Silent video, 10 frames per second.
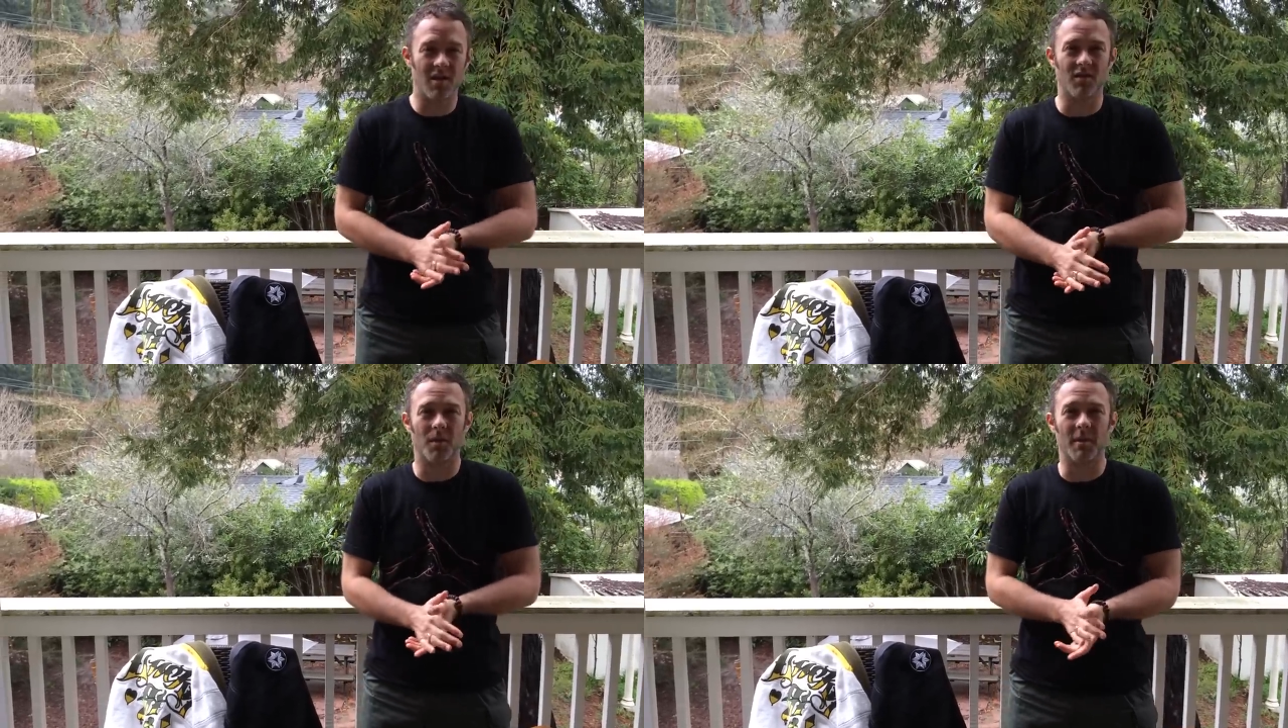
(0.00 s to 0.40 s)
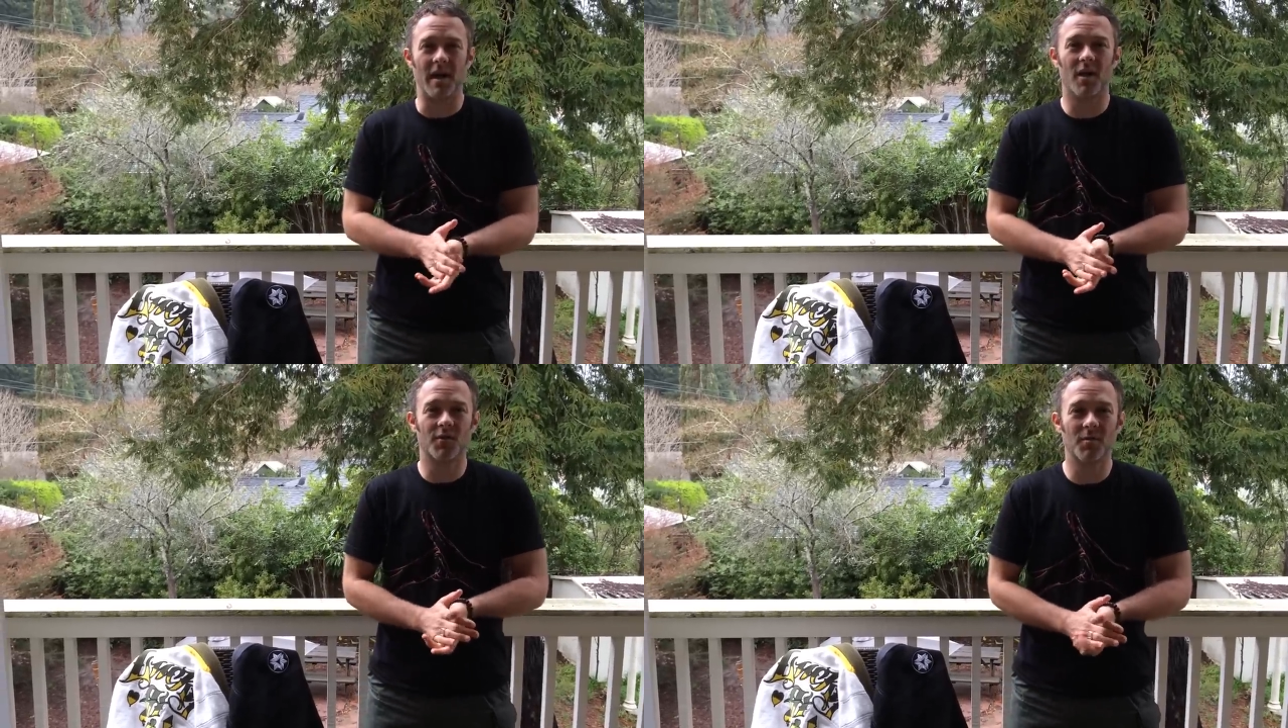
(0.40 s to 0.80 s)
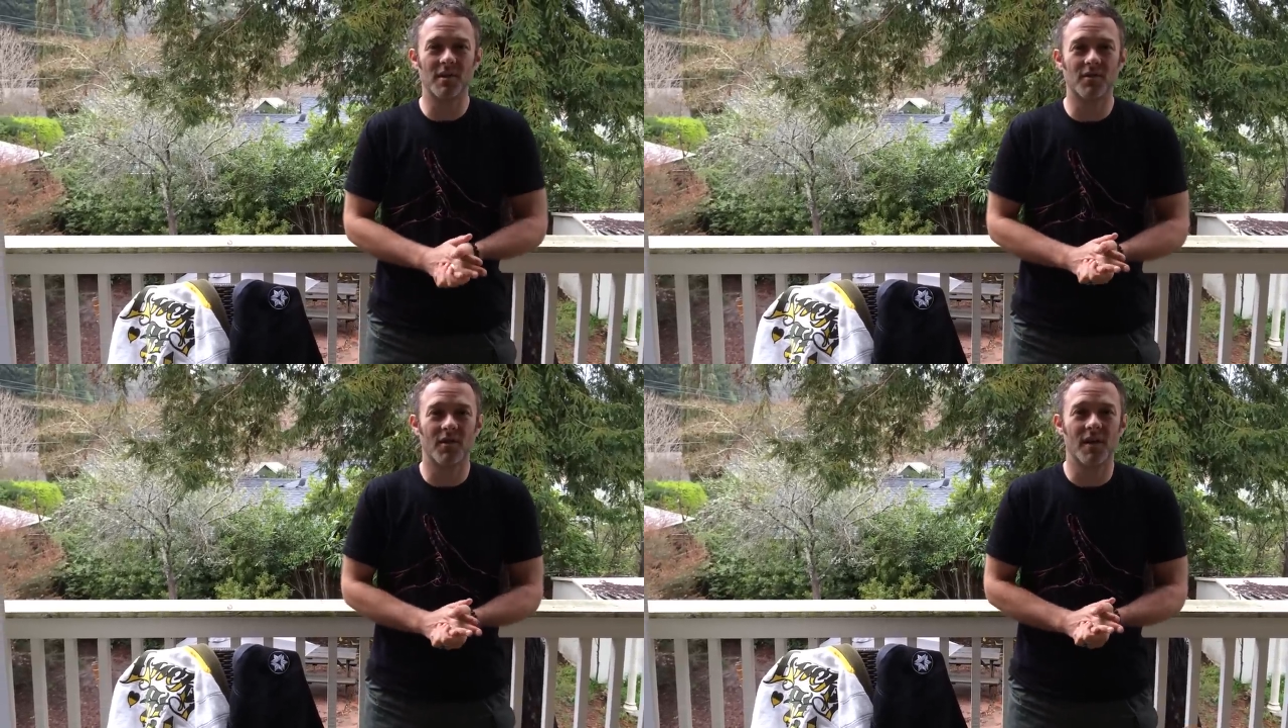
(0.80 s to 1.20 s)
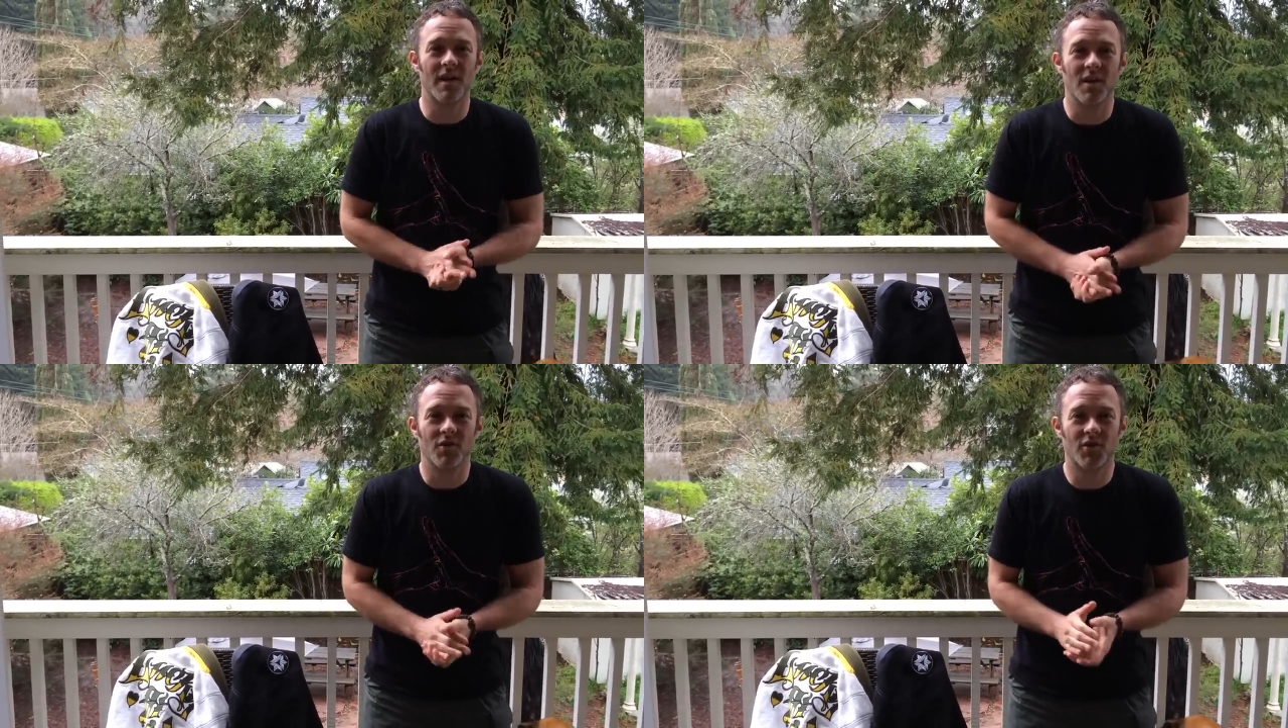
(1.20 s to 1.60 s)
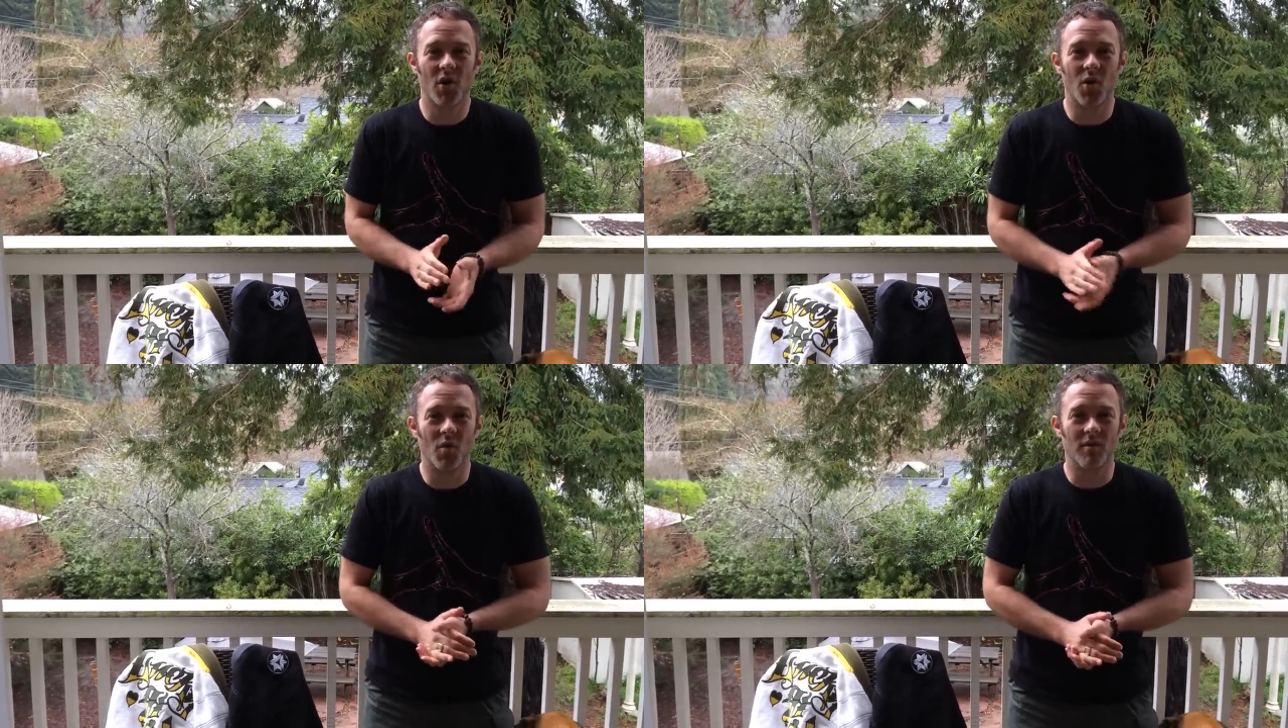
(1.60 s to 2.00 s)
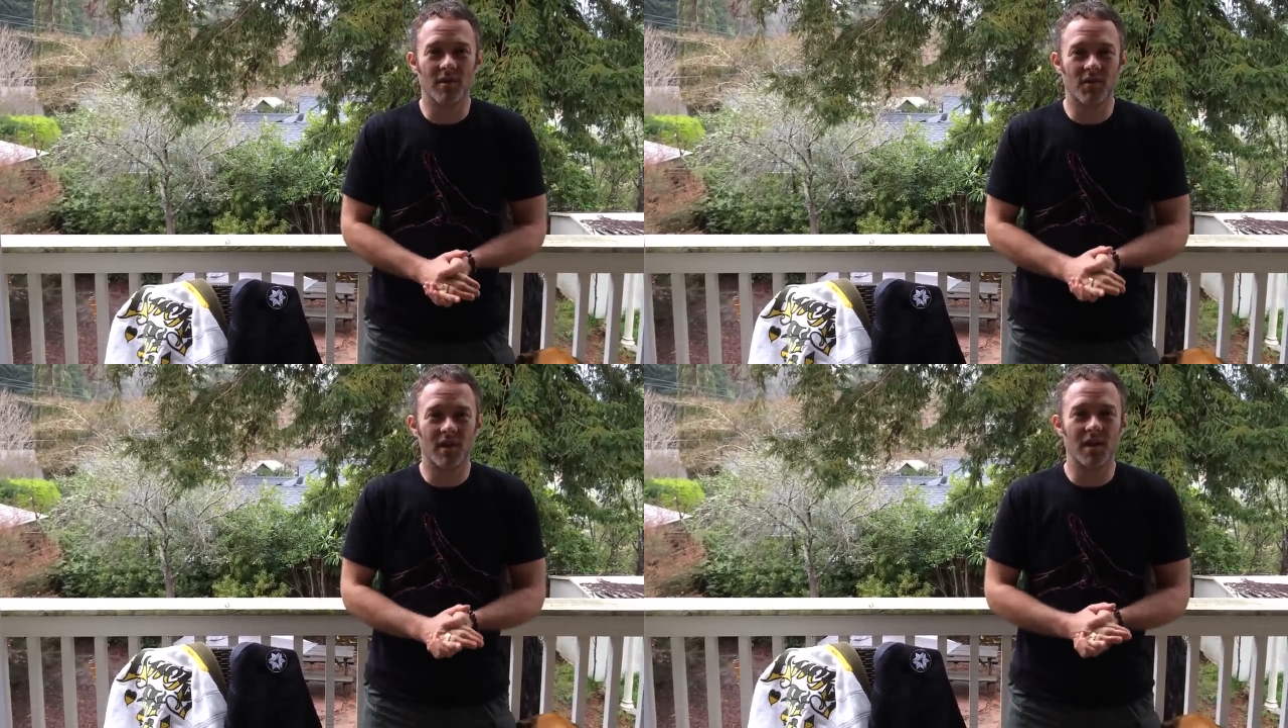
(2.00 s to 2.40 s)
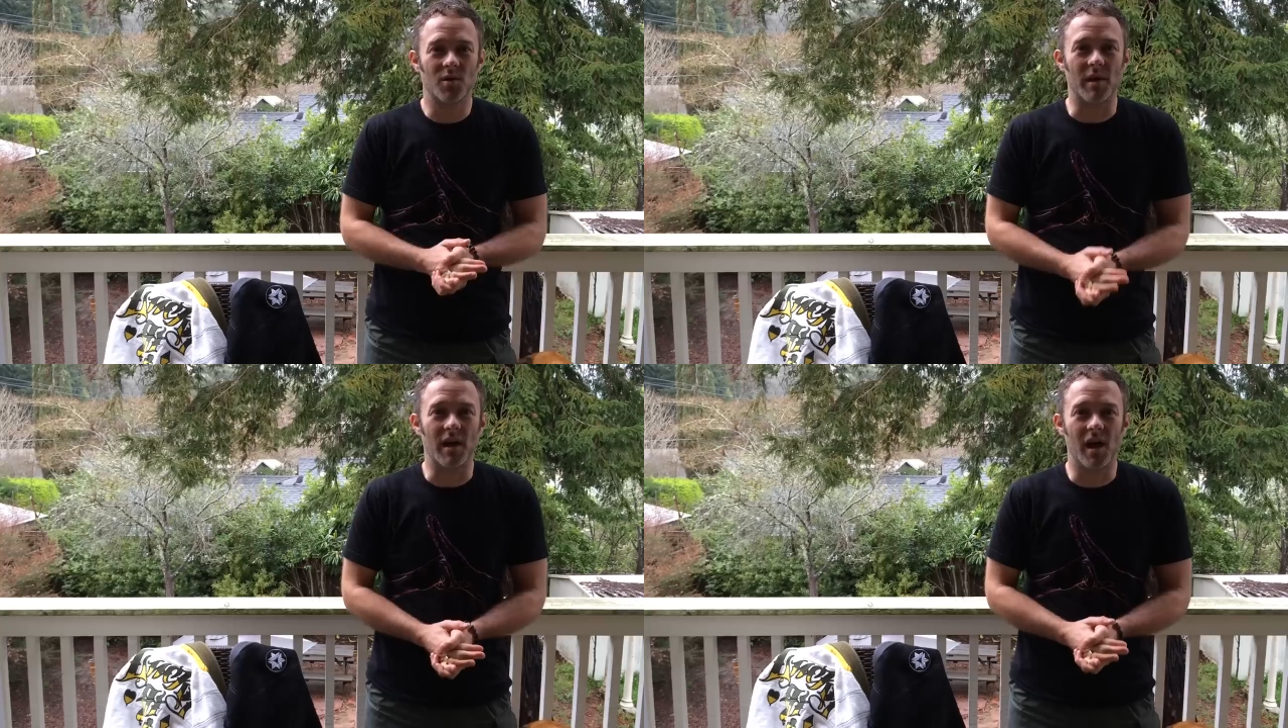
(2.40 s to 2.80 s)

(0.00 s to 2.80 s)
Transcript: and some announcements. So, let's get into it.